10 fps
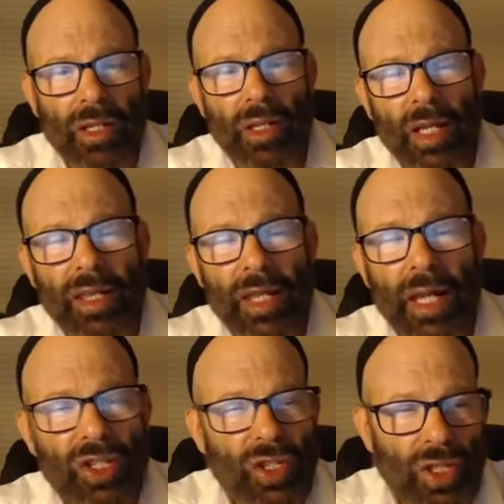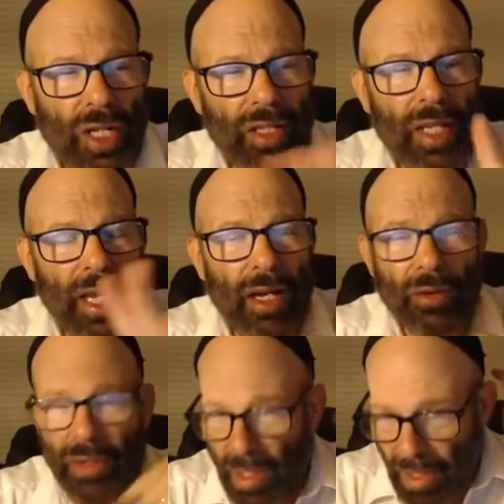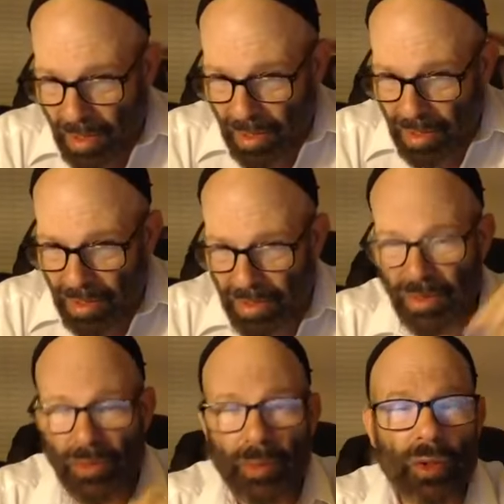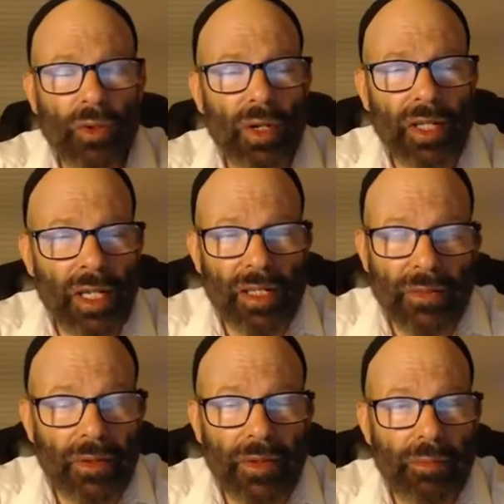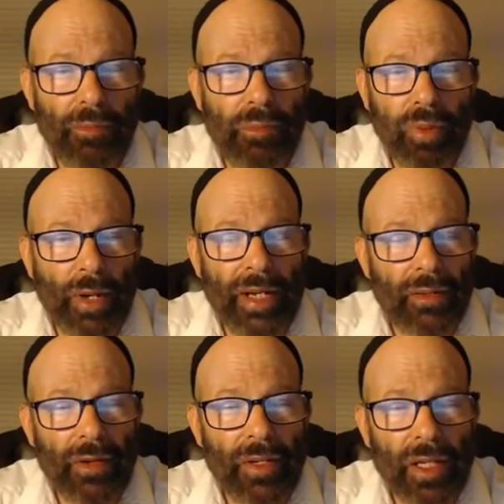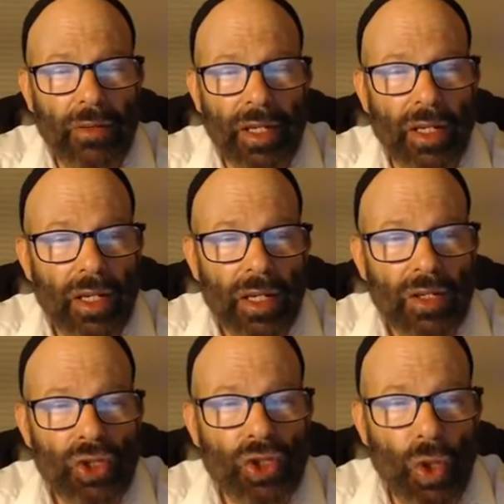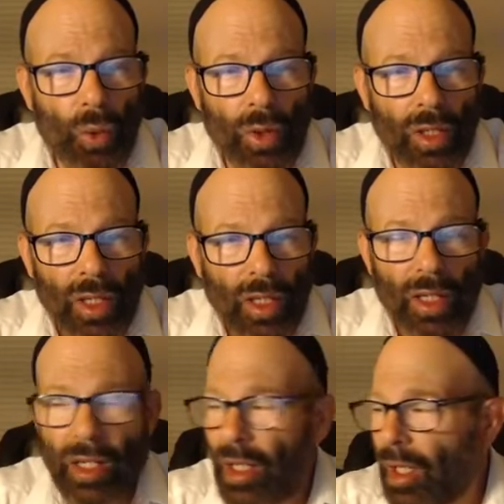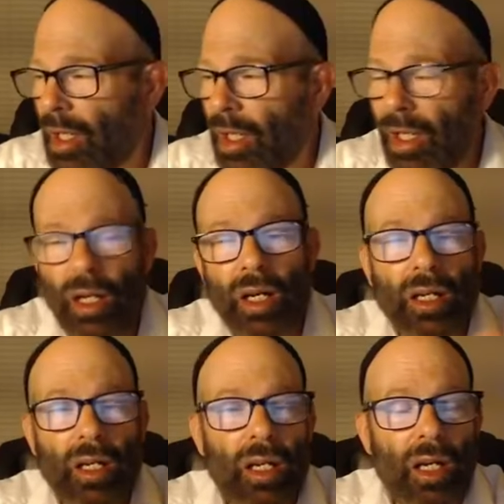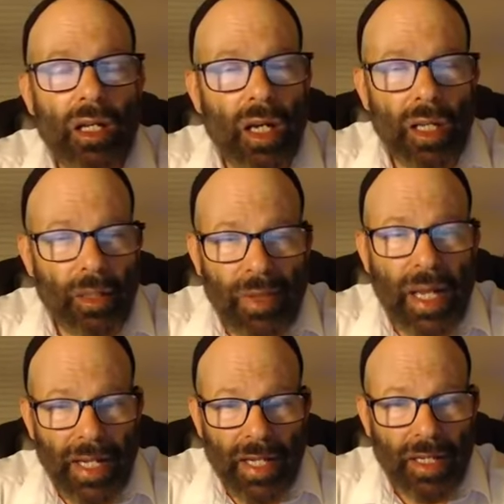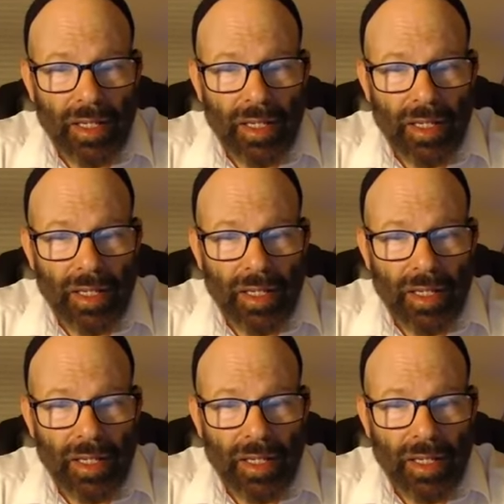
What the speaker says: like that, shut down the cerebral cortex of every brain of every living soul on the planet.